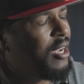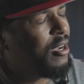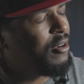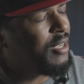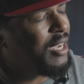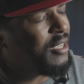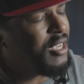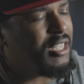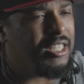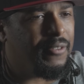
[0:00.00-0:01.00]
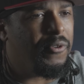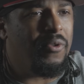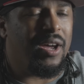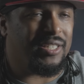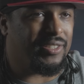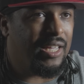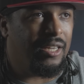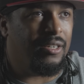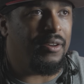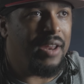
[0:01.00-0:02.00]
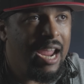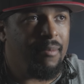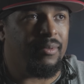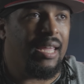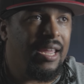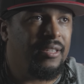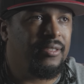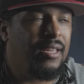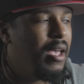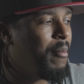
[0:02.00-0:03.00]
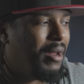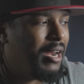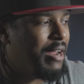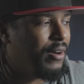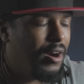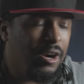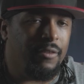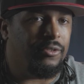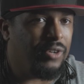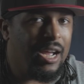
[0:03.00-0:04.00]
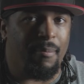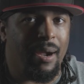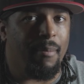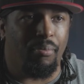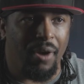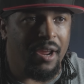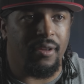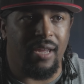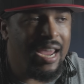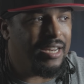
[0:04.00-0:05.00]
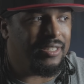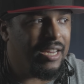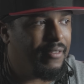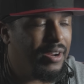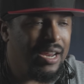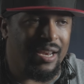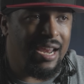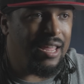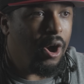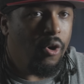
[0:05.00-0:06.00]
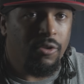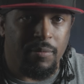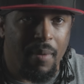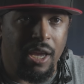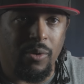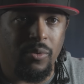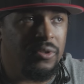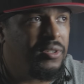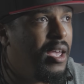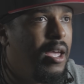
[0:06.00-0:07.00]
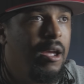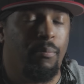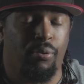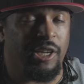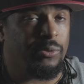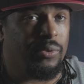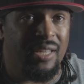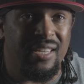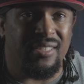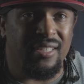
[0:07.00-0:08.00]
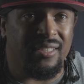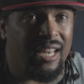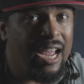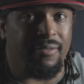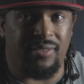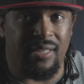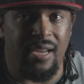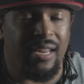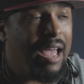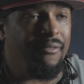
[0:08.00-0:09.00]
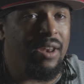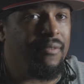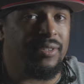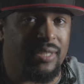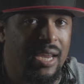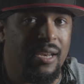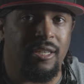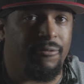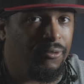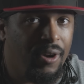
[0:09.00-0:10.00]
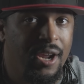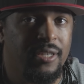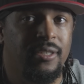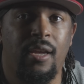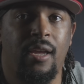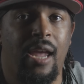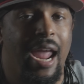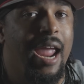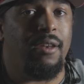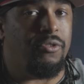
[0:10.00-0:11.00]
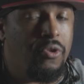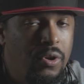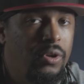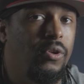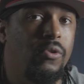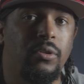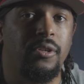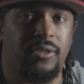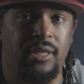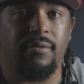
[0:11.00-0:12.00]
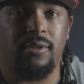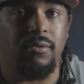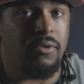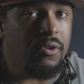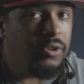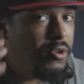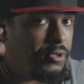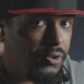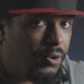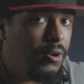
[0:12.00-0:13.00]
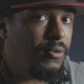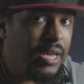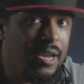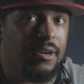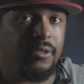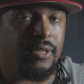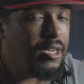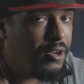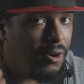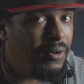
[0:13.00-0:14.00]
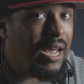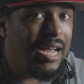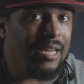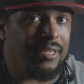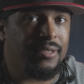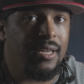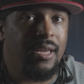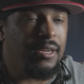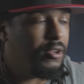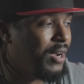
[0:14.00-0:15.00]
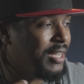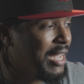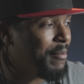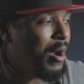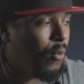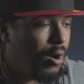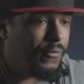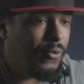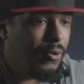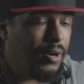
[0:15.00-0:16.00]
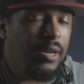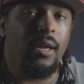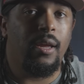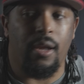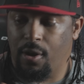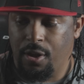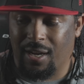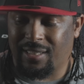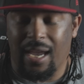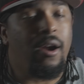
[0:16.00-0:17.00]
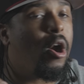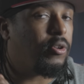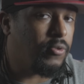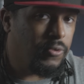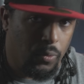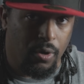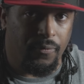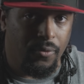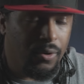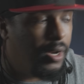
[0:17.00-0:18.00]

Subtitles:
it's a few other Stellar named things, but I never heard of drive-by brake, and it's never in any owner's manuals, press releases that I've seen. I've never seen this phrase. And you can Google yourself too. You can use your own ears and your own eyes. You don't gotta take my word for it, or you don't gotta take Car Scoop's word for it.